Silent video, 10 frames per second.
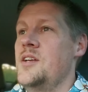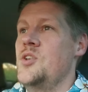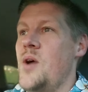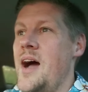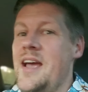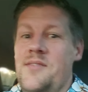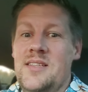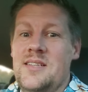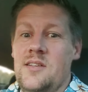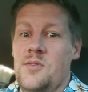high of
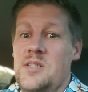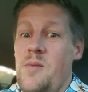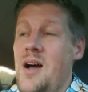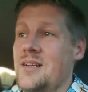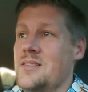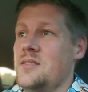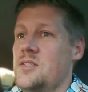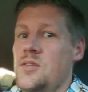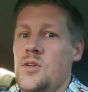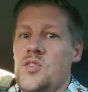insulin response
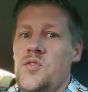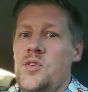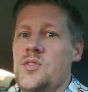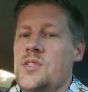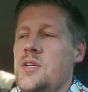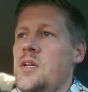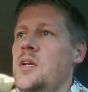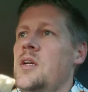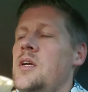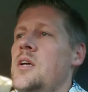to those foods.
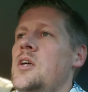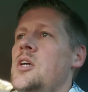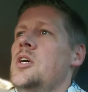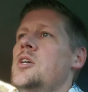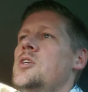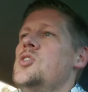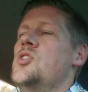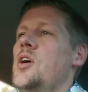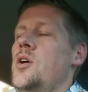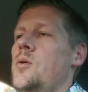
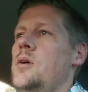So